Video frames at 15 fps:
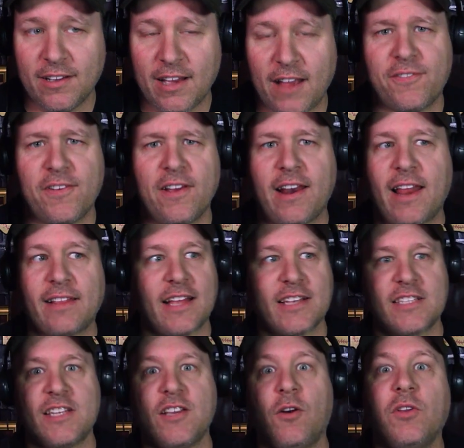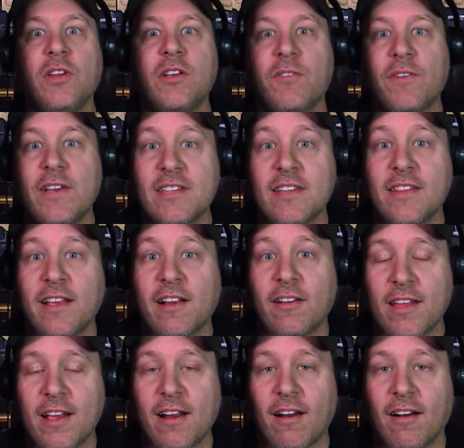I feel like that's the only reason they are
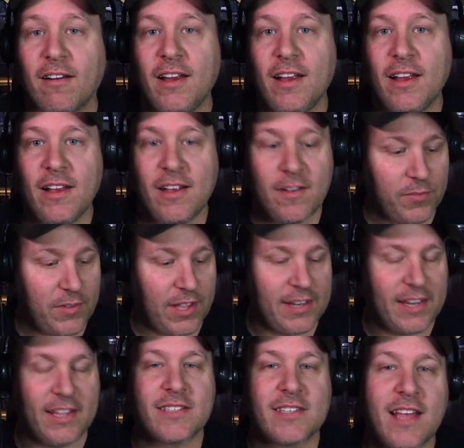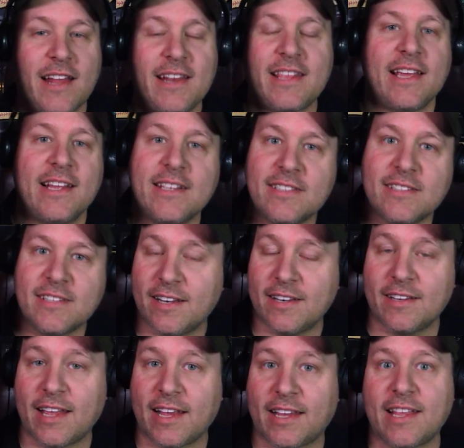there. And the inciting
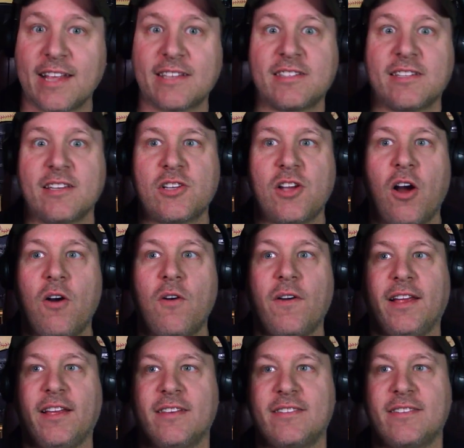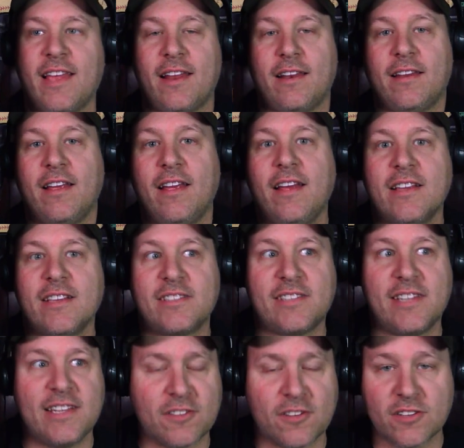incident that gets us going is that
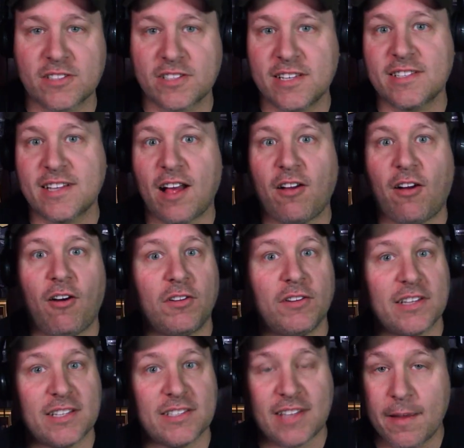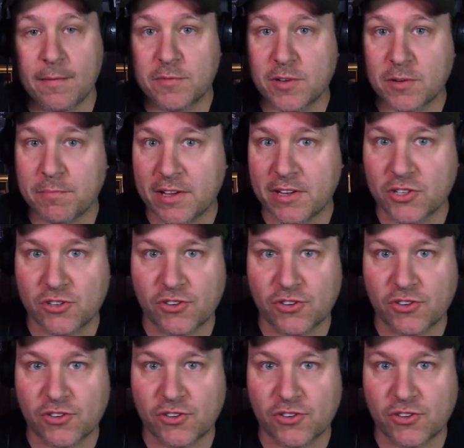Caesar sees how all these apes are being